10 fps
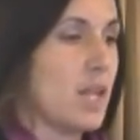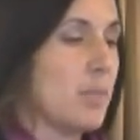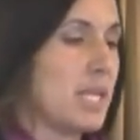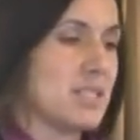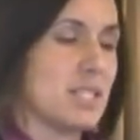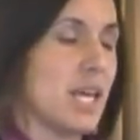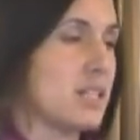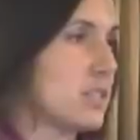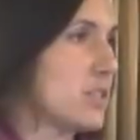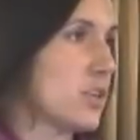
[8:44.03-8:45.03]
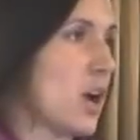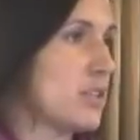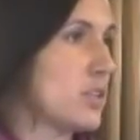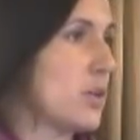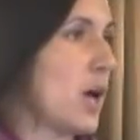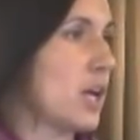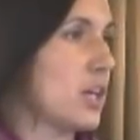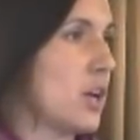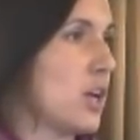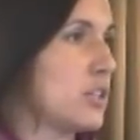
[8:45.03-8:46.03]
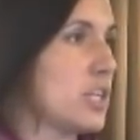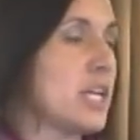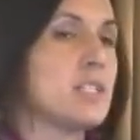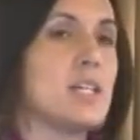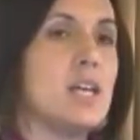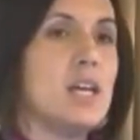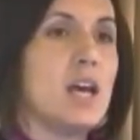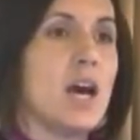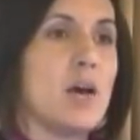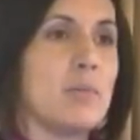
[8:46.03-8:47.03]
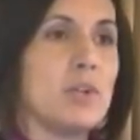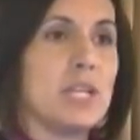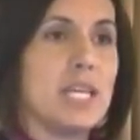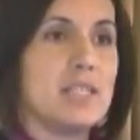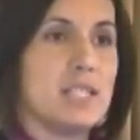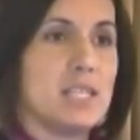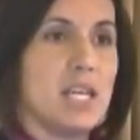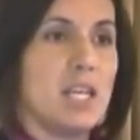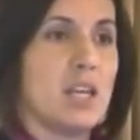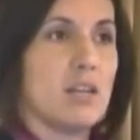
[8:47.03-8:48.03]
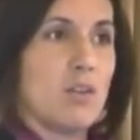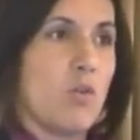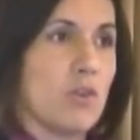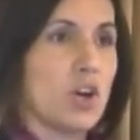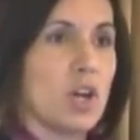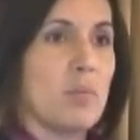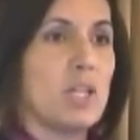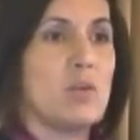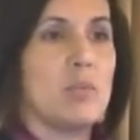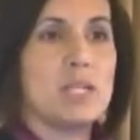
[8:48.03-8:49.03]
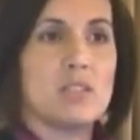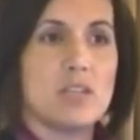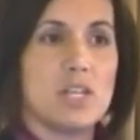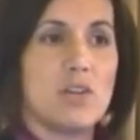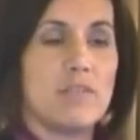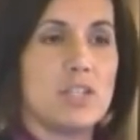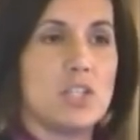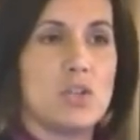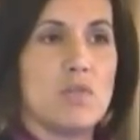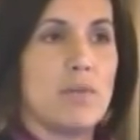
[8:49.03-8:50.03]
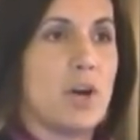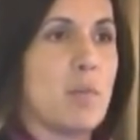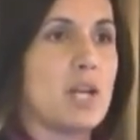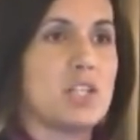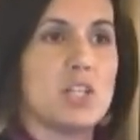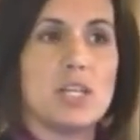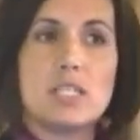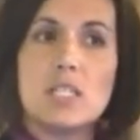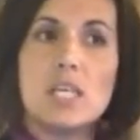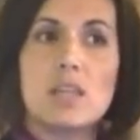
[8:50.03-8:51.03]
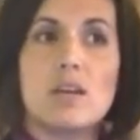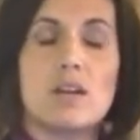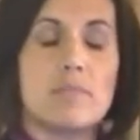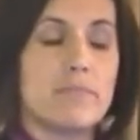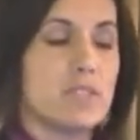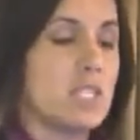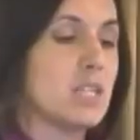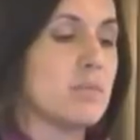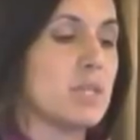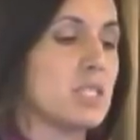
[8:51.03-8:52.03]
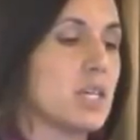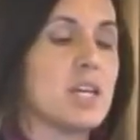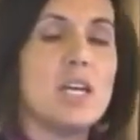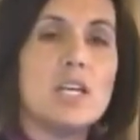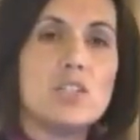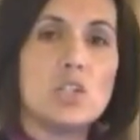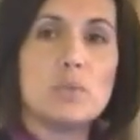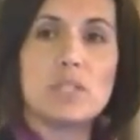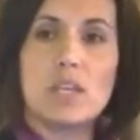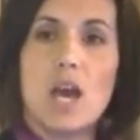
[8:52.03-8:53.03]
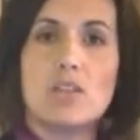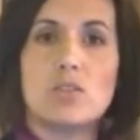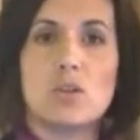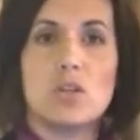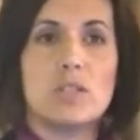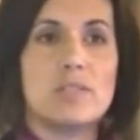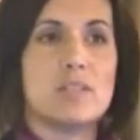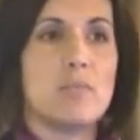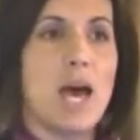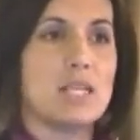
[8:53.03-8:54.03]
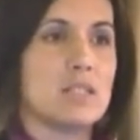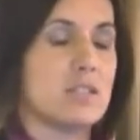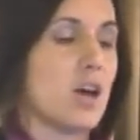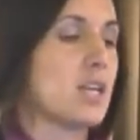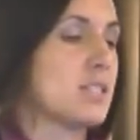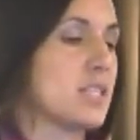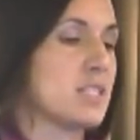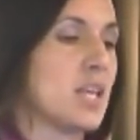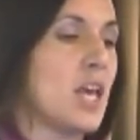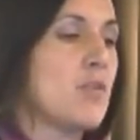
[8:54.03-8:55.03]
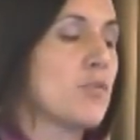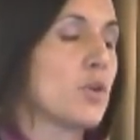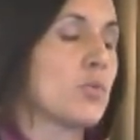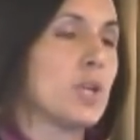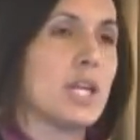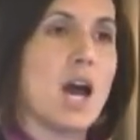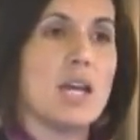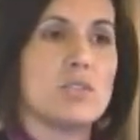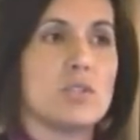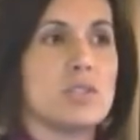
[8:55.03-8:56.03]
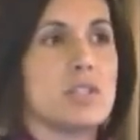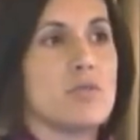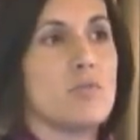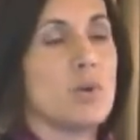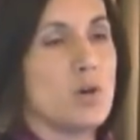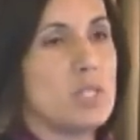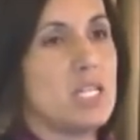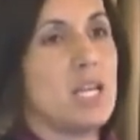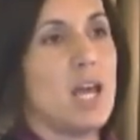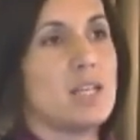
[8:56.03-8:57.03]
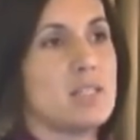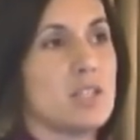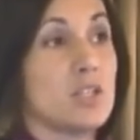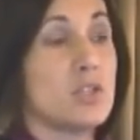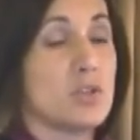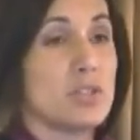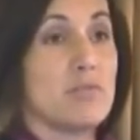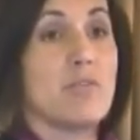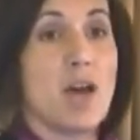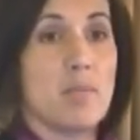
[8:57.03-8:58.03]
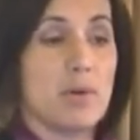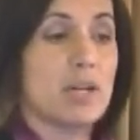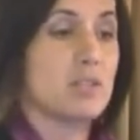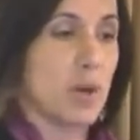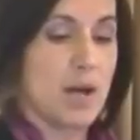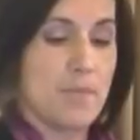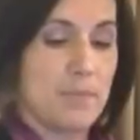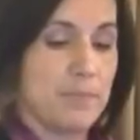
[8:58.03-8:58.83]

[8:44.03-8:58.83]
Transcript: Beans and lentils are also a good alternate. Really easy to eat. You overcook them a little bit so that you don't have to chew them very much, and you can sneak them into soups and casseroles and pasta sauces for a really high source of protein and good source of fiber as well.